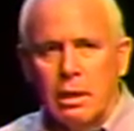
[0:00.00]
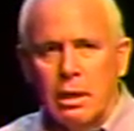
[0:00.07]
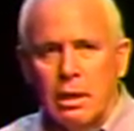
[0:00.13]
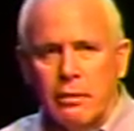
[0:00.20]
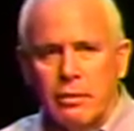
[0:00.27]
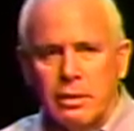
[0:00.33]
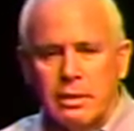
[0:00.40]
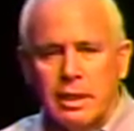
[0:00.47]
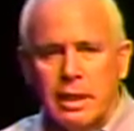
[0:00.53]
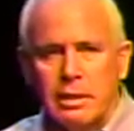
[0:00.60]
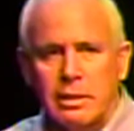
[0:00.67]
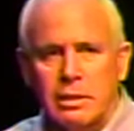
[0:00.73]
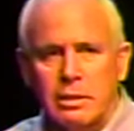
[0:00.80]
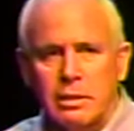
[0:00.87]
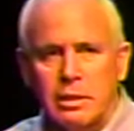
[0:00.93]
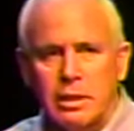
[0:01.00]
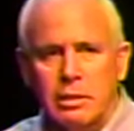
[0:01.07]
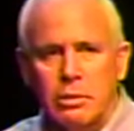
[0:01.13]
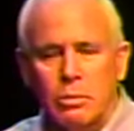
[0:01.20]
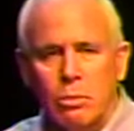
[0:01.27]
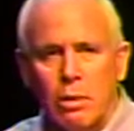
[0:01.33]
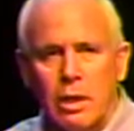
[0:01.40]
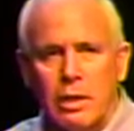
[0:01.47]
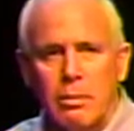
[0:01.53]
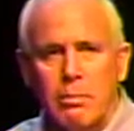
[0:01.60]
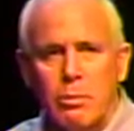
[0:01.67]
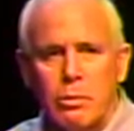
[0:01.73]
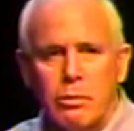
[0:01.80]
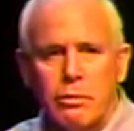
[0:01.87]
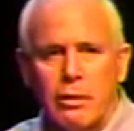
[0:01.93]
of the tendency to want to
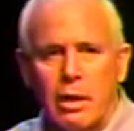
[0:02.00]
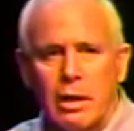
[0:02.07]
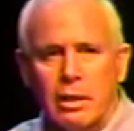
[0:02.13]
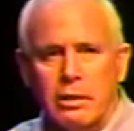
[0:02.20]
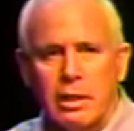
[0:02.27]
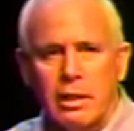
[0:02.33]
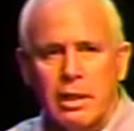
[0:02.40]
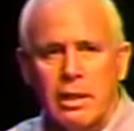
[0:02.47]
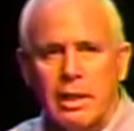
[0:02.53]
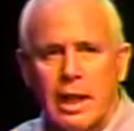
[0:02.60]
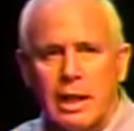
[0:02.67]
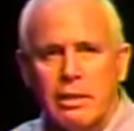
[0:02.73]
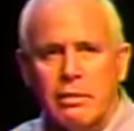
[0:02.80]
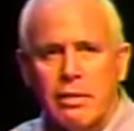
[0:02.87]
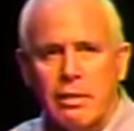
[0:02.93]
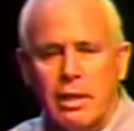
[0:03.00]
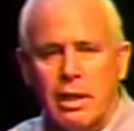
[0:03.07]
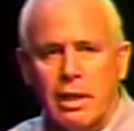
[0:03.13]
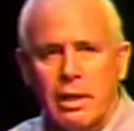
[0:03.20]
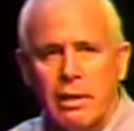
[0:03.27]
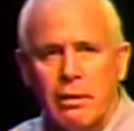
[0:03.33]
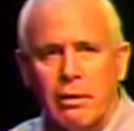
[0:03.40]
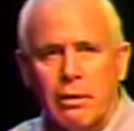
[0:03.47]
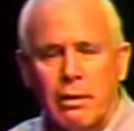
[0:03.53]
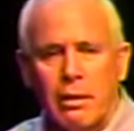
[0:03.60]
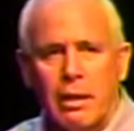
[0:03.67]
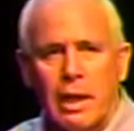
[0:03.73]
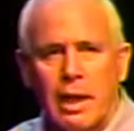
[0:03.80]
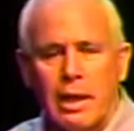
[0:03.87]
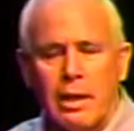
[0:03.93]
move on to the next thing
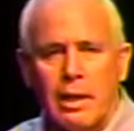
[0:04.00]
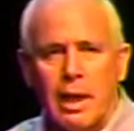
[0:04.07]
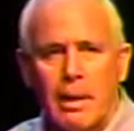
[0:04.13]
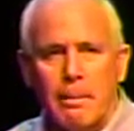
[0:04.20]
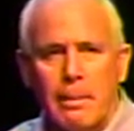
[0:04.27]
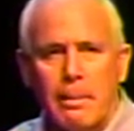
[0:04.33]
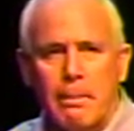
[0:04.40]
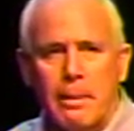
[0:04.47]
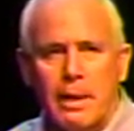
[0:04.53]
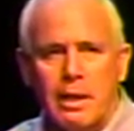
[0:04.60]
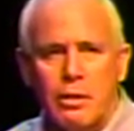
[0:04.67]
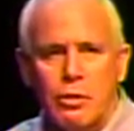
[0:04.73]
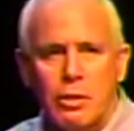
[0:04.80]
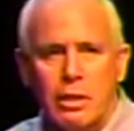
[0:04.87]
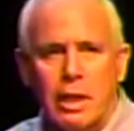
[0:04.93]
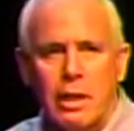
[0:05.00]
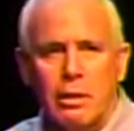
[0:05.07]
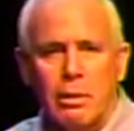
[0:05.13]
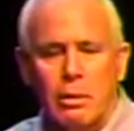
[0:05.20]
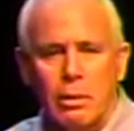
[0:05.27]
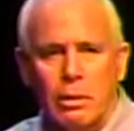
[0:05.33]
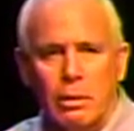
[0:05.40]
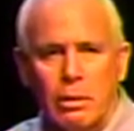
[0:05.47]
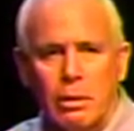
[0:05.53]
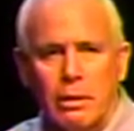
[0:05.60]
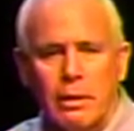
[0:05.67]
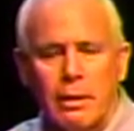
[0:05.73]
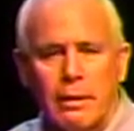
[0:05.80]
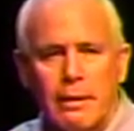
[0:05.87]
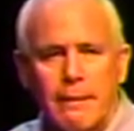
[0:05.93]
and not be patient and
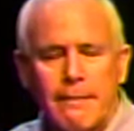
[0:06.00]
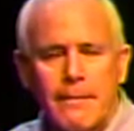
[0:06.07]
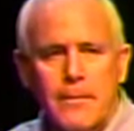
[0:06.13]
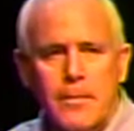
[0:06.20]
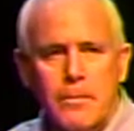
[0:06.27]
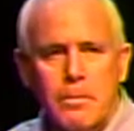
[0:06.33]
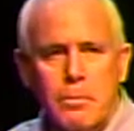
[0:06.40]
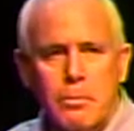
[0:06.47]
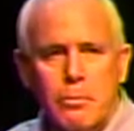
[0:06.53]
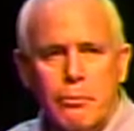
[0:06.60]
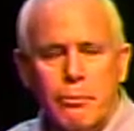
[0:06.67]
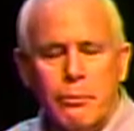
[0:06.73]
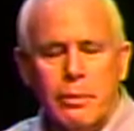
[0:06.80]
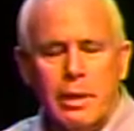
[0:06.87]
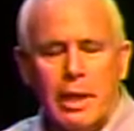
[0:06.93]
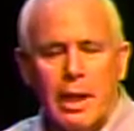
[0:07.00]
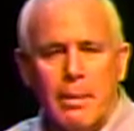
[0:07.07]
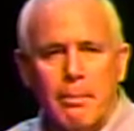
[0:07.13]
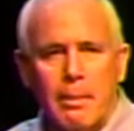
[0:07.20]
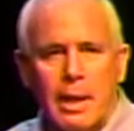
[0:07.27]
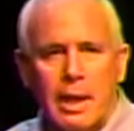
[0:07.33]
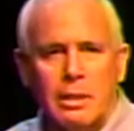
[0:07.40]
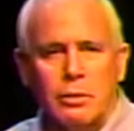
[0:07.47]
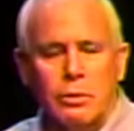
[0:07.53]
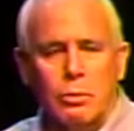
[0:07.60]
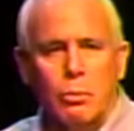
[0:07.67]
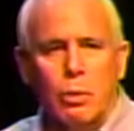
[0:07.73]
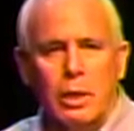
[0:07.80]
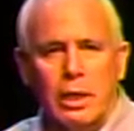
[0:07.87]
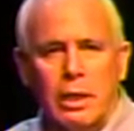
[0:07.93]
learn and master
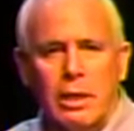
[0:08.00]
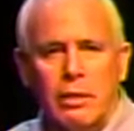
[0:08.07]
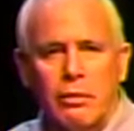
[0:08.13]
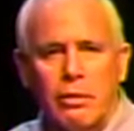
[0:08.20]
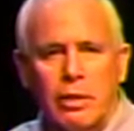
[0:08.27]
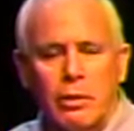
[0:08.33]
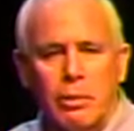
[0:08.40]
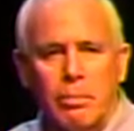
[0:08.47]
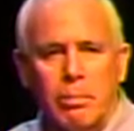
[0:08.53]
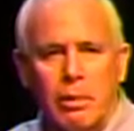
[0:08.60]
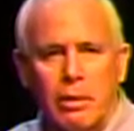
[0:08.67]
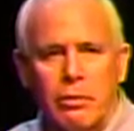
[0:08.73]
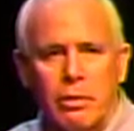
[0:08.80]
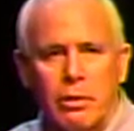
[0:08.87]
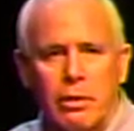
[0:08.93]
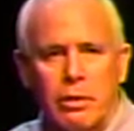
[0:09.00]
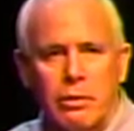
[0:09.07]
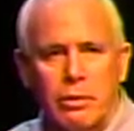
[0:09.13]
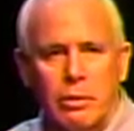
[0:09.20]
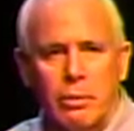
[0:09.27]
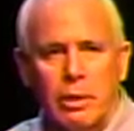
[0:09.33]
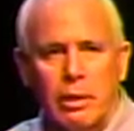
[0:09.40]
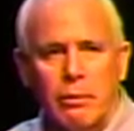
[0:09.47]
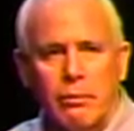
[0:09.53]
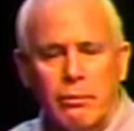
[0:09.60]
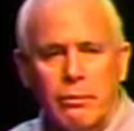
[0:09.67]
what it is that you're presently doing.